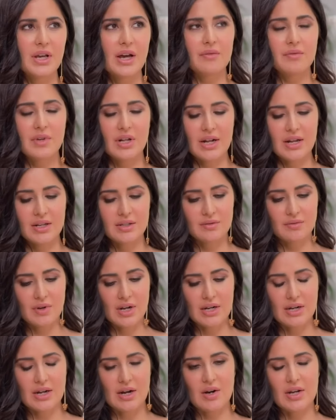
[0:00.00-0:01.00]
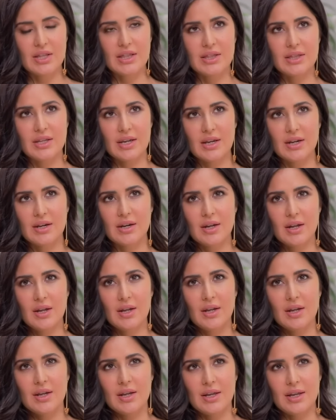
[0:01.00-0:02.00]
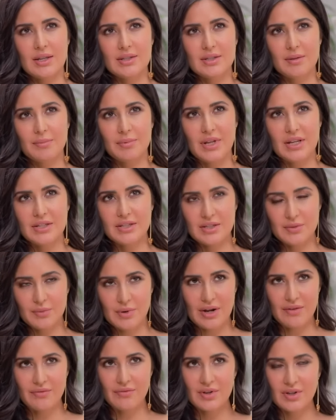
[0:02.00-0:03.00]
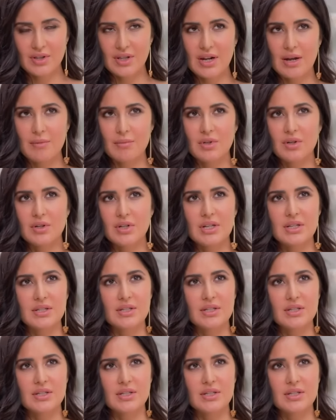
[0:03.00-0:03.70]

I realized right now, I think it's the places where I feel that I'm learning